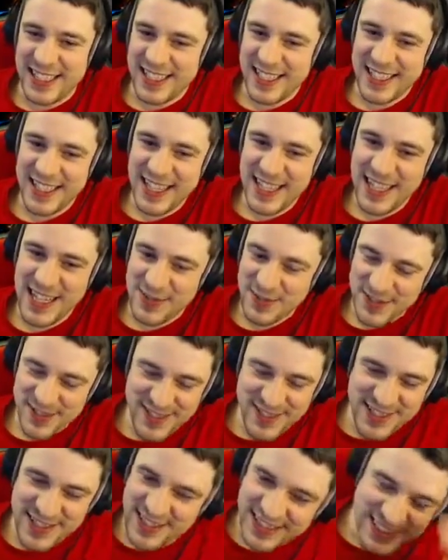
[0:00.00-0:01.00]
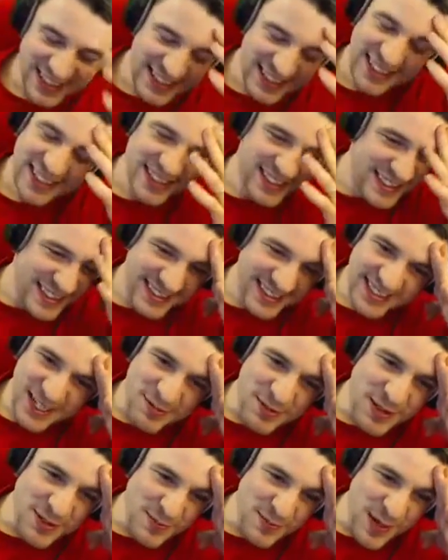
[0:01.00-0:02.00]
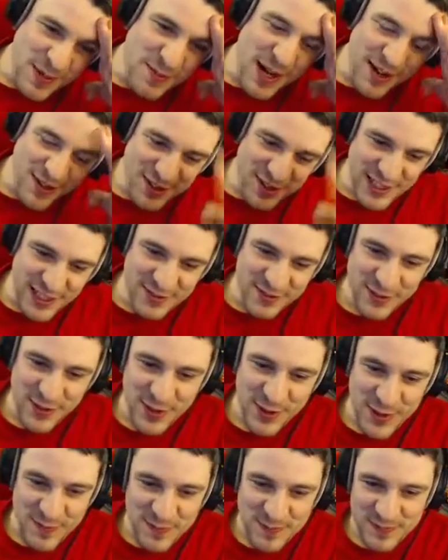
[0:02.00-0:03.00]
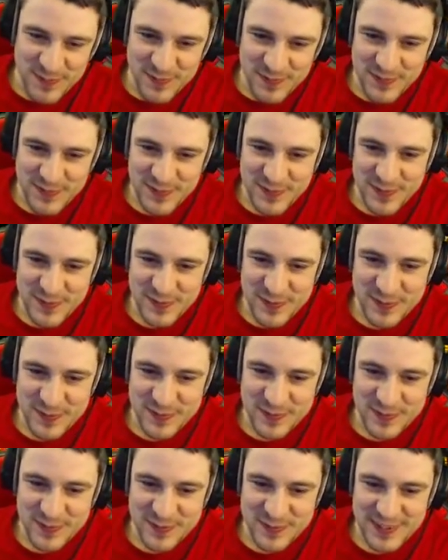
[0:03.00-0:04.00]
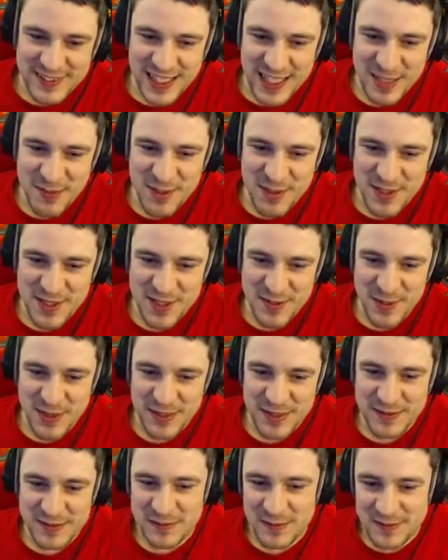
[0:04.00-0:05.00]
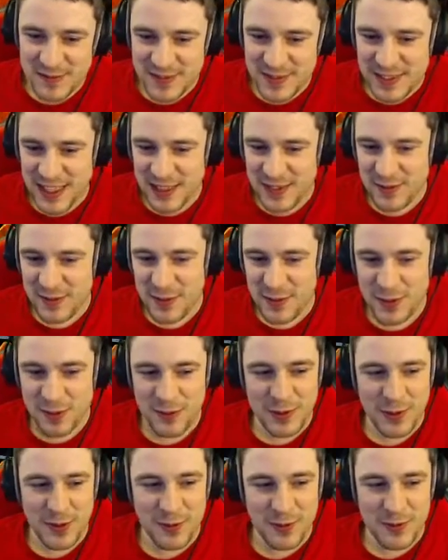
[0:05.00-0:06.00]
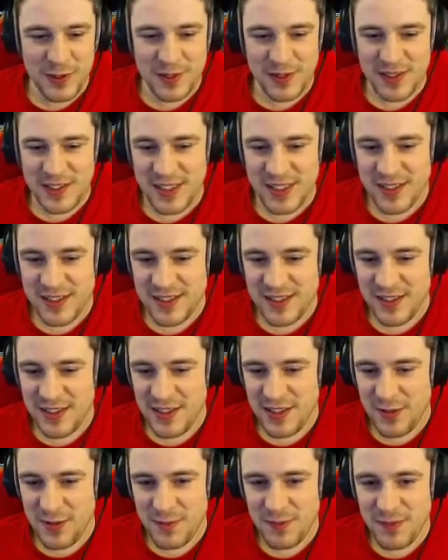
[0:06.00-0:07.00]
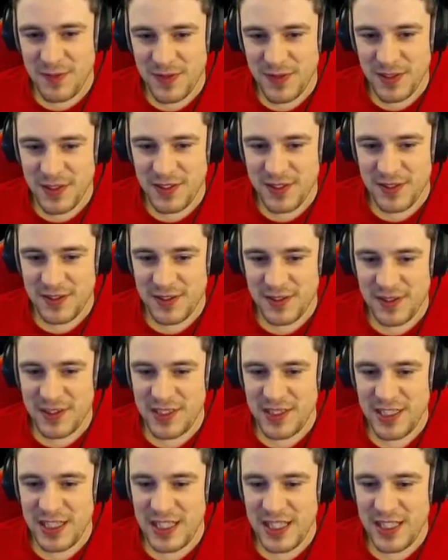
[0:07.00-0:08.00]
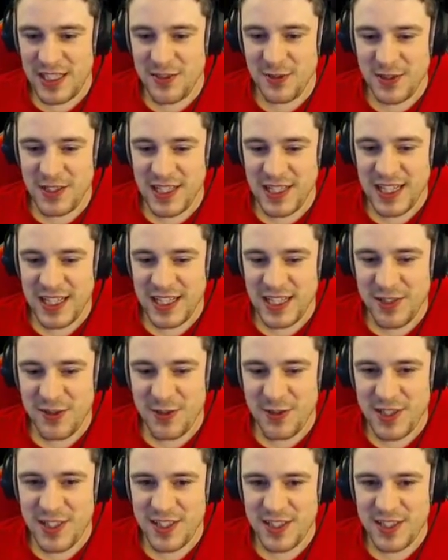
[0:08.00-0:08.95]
that was embarrassing for them, I must admit. Yeah. Ooh, you eagle! Did that eagle just